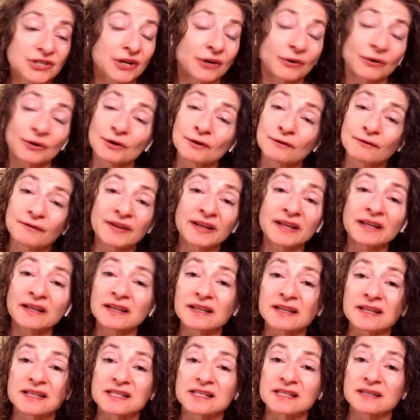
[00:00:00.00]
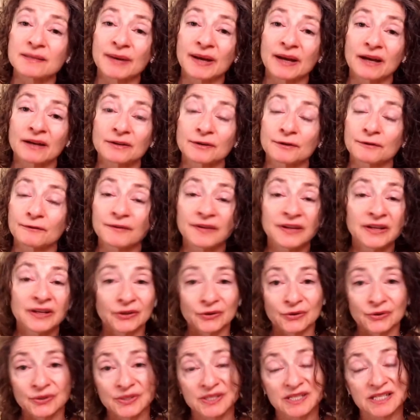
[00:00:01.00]
sharing your feelings about your
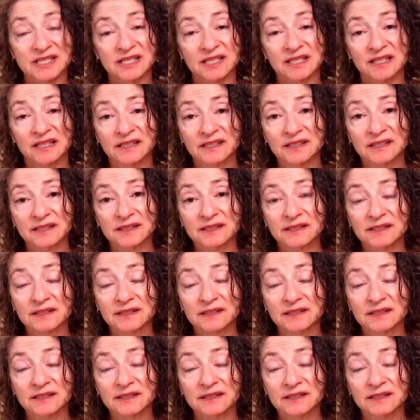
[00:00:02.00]
fears,